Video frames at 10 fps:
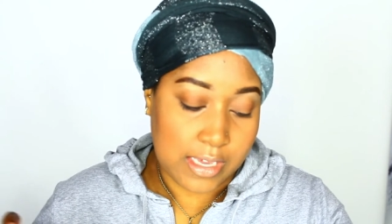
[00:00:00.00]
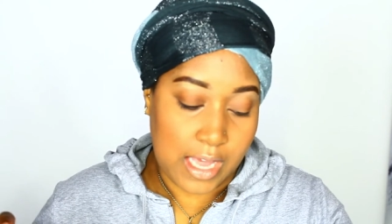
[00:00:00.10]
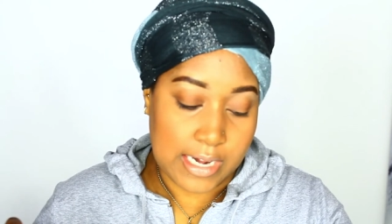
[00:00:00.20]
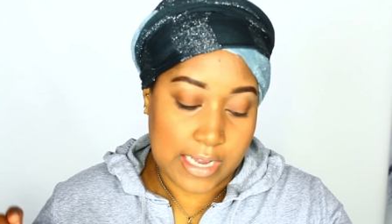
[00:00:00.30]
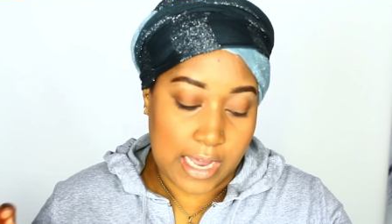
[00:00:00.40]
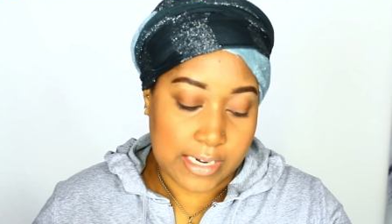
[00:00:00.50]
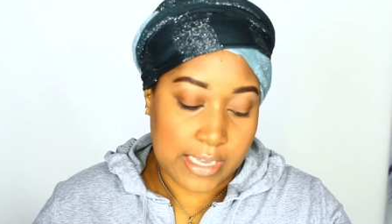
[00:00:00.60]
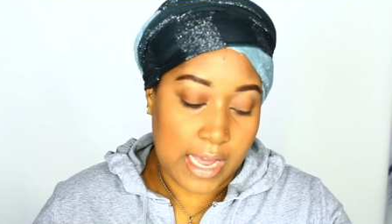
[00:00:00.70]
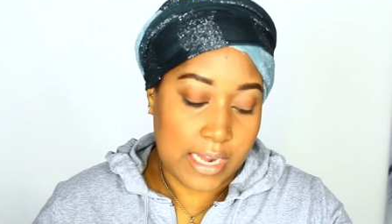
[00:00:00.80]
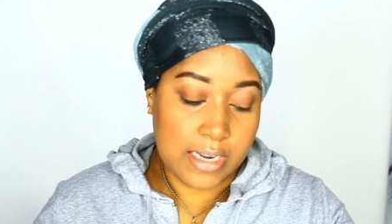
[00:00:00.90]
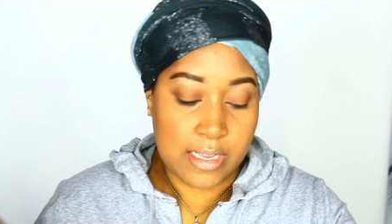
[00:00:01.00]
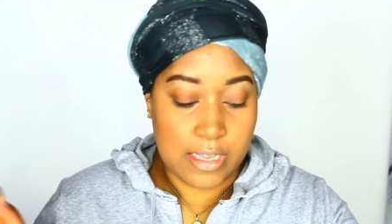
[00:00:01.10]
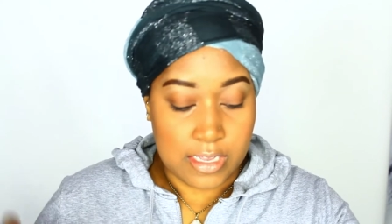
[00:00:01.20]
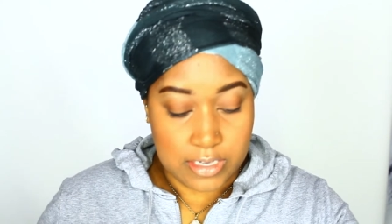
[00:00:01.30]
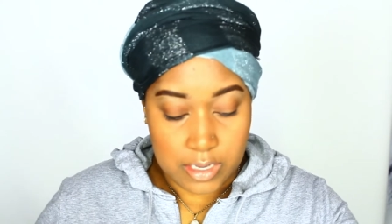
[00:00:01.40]
yada yada yada
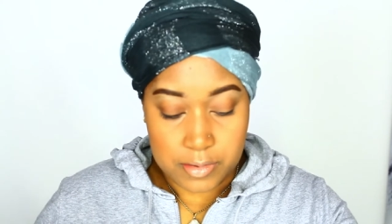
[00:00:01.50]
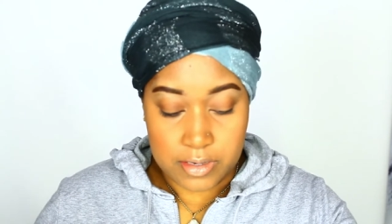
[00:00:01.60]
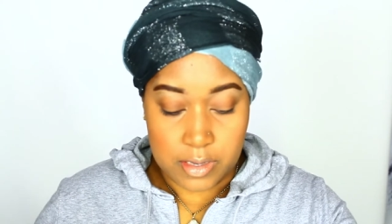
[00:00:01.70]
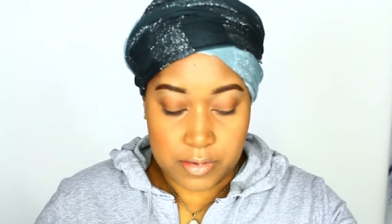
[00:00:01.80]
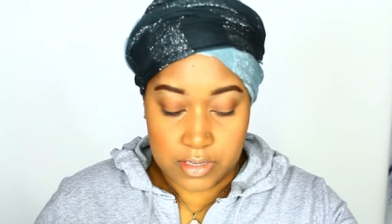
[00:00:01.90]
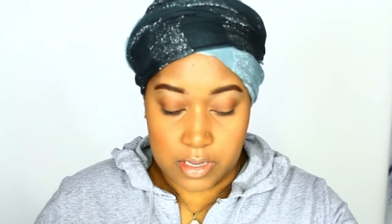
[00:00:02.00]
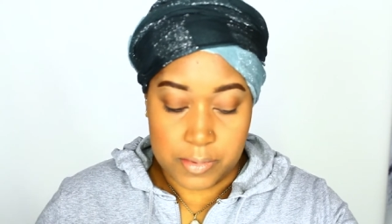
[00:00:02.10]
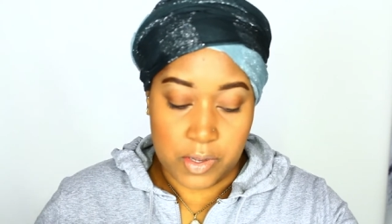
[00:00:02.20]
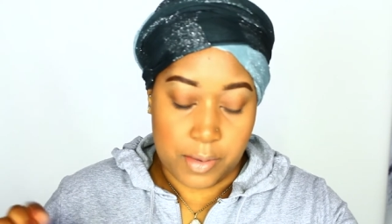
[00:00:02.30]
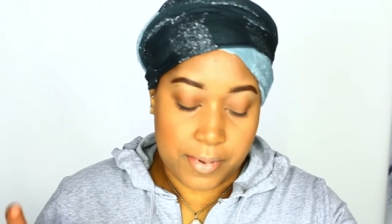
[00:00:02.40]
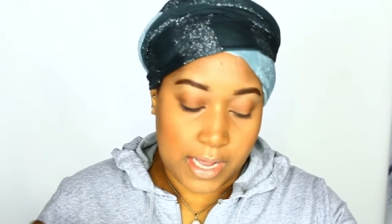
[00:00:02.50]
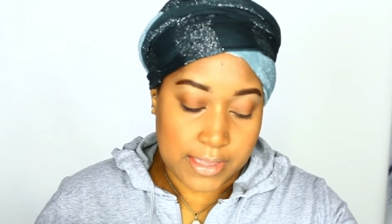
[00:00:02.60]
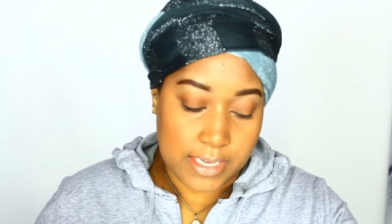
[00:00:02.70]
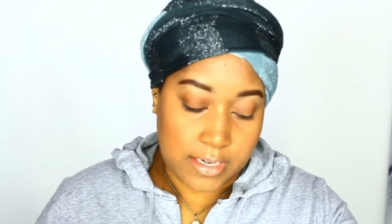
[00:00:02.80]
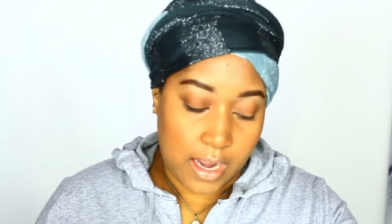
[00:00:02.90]

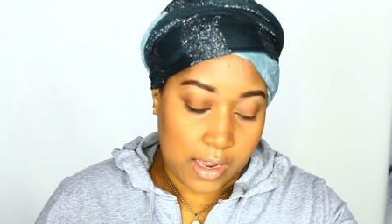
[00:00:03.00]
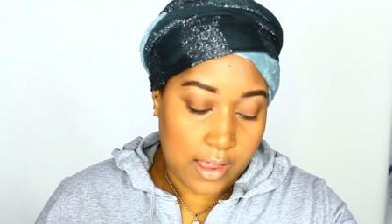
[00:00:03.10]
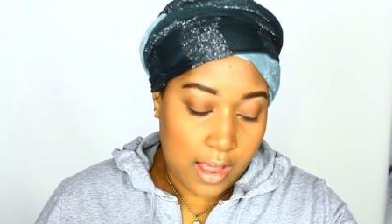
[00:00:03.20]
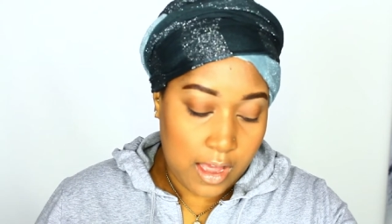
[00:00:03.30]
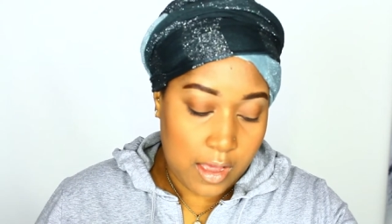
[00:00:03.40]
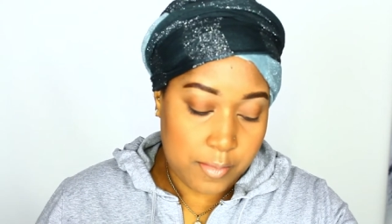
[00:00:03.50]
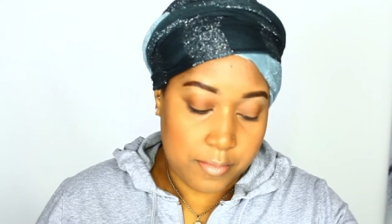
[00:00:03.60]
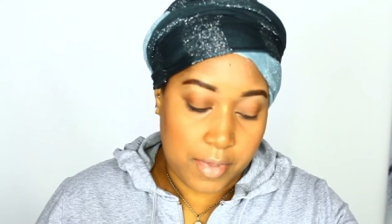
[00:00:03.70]
www.apothic.com